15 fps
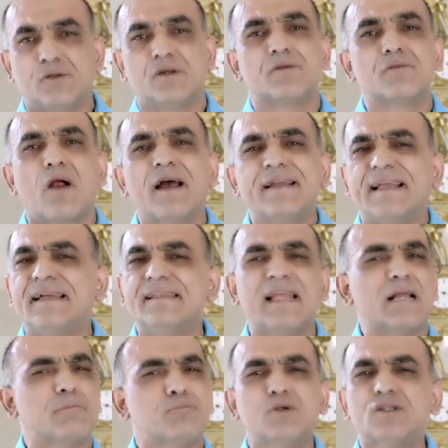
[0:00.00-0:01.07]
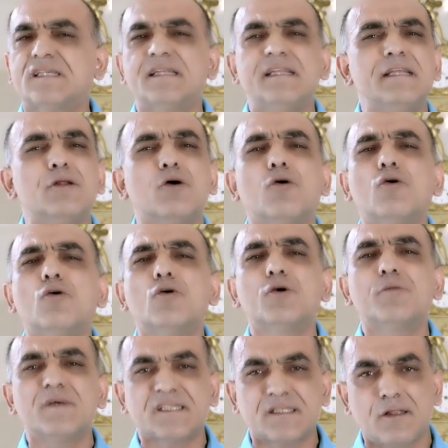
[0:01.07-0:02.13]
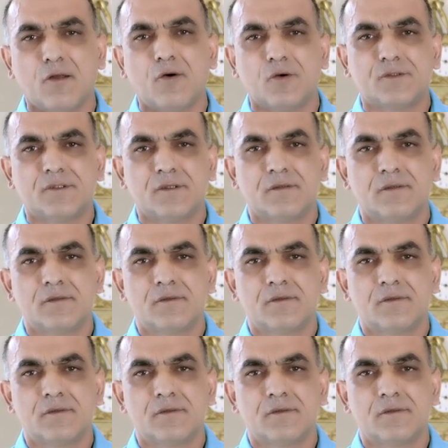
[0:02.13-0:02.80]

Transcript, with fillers: to the right, and that puts an enormous load